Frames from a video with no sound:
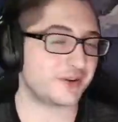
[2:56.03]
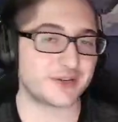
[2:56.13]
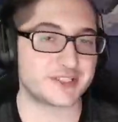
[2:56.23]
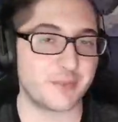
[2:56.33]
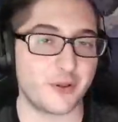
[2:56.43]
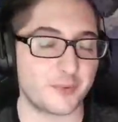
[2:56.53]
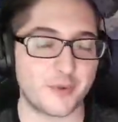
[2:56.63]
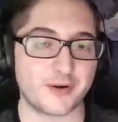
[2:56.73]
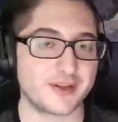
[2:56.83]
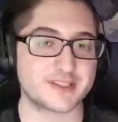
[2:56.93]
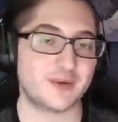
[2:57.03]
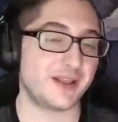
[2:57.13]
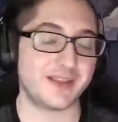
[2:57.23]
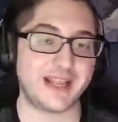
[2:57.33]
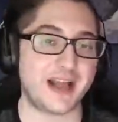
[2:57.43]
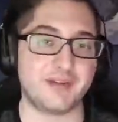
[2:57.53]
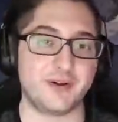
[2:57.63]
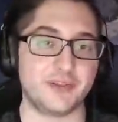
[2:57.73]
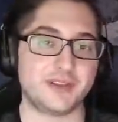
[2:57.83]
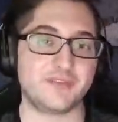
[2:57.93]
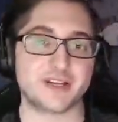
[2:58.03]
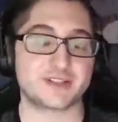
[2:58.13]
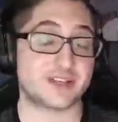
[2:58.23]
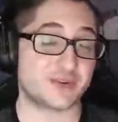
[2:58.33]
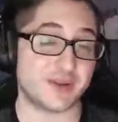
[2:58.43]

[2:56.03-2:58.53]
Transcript: in a smaller party, so I like having all the effects on so I